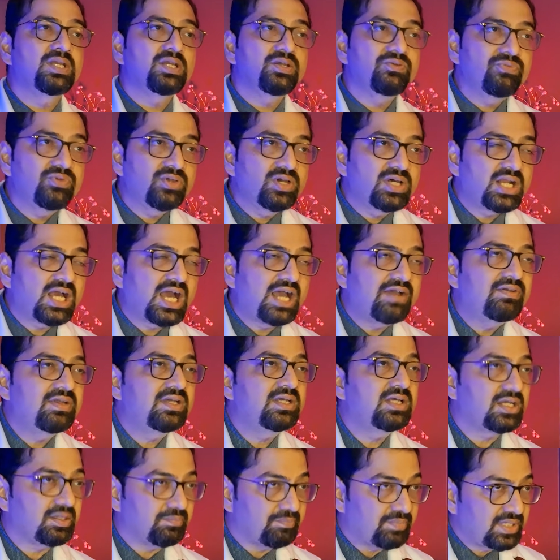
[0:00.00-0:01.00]
if you are having
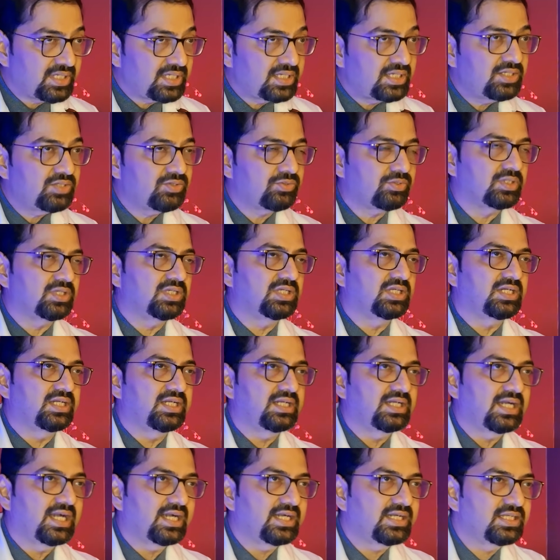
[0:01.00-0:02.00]
repeated urinary
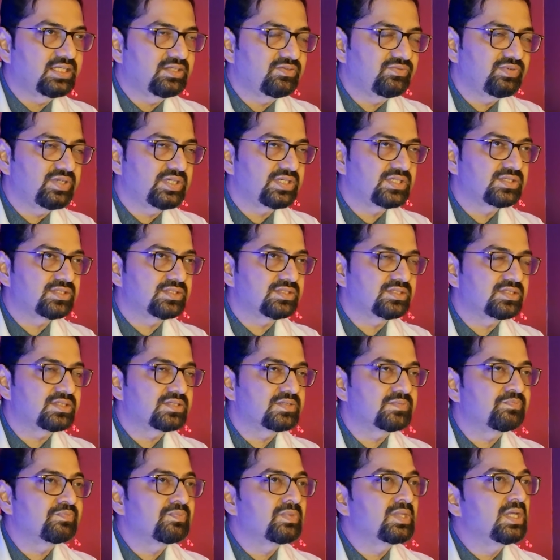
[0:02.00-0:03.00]
tract
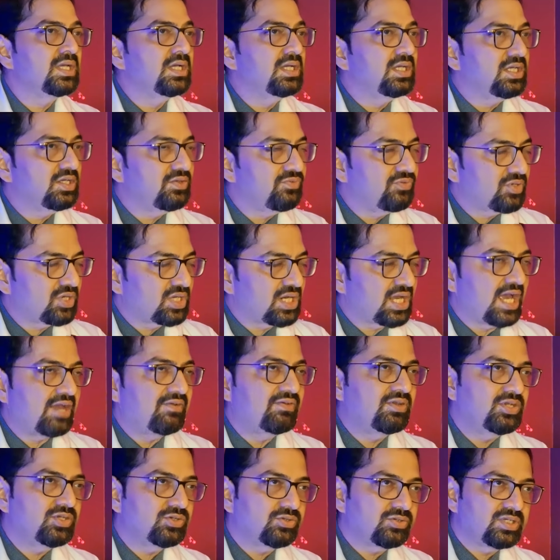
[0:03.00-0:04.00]
infections, if you are
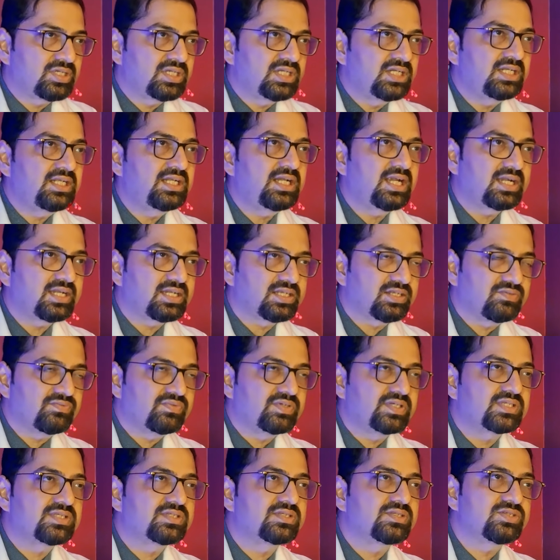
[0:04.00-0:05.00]
having urinary tract
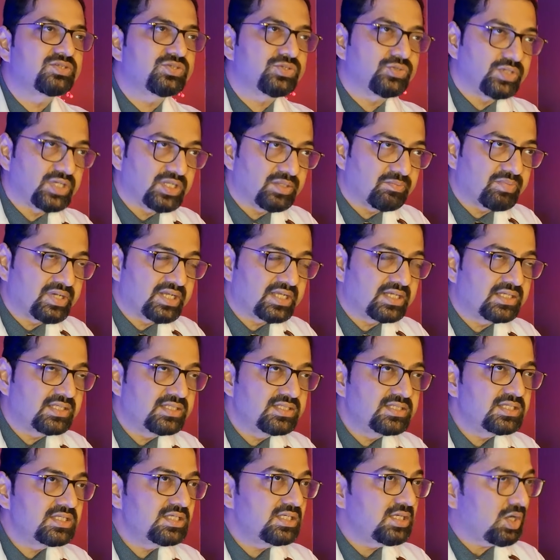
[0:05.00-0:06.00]
infections during
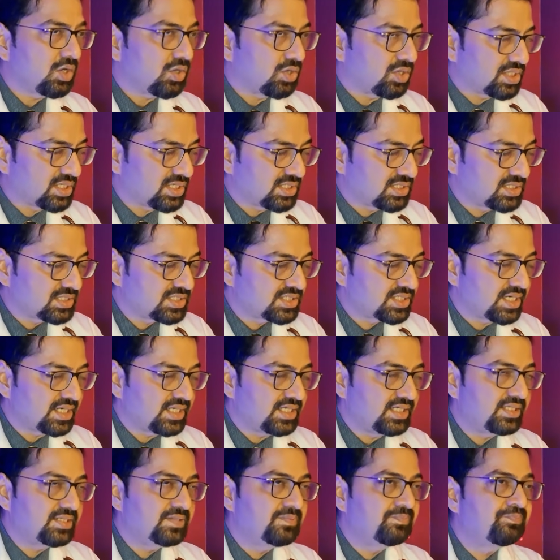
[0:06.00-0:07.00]
pregnancy or in a
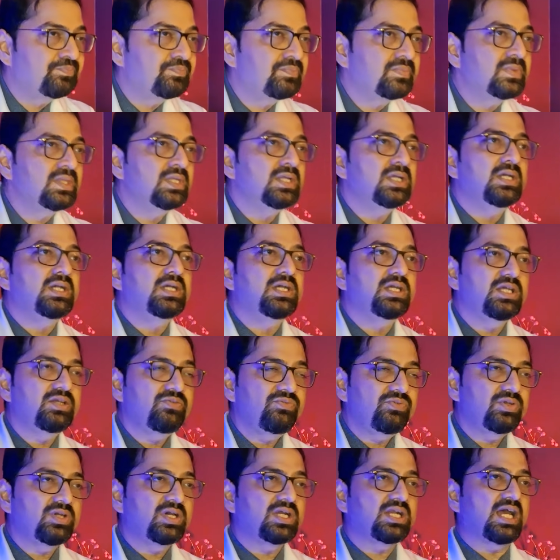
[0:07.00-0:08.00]
child,
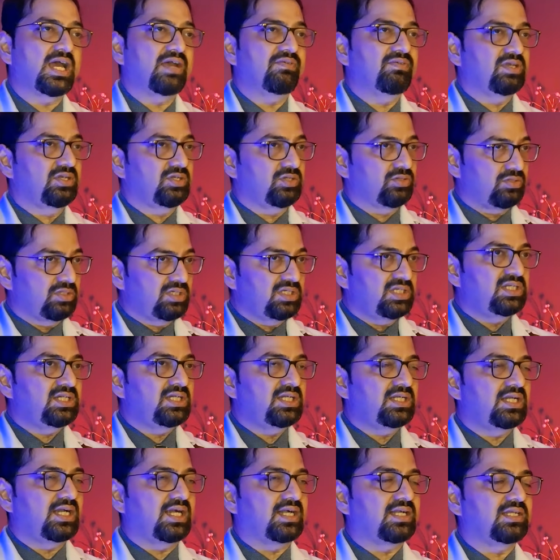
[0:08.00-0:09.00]
if you are having
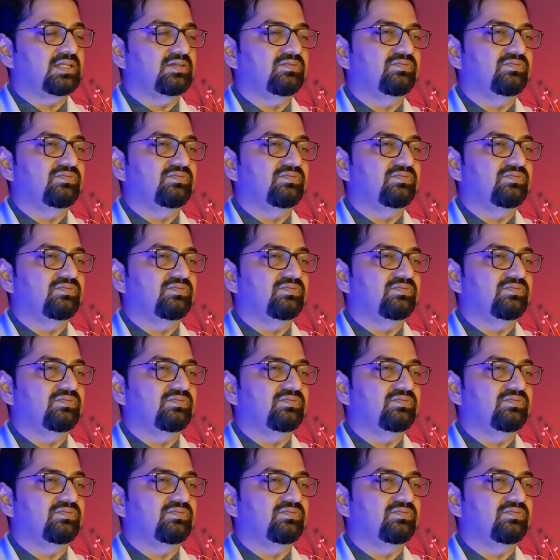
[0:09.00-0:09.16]
urinary tract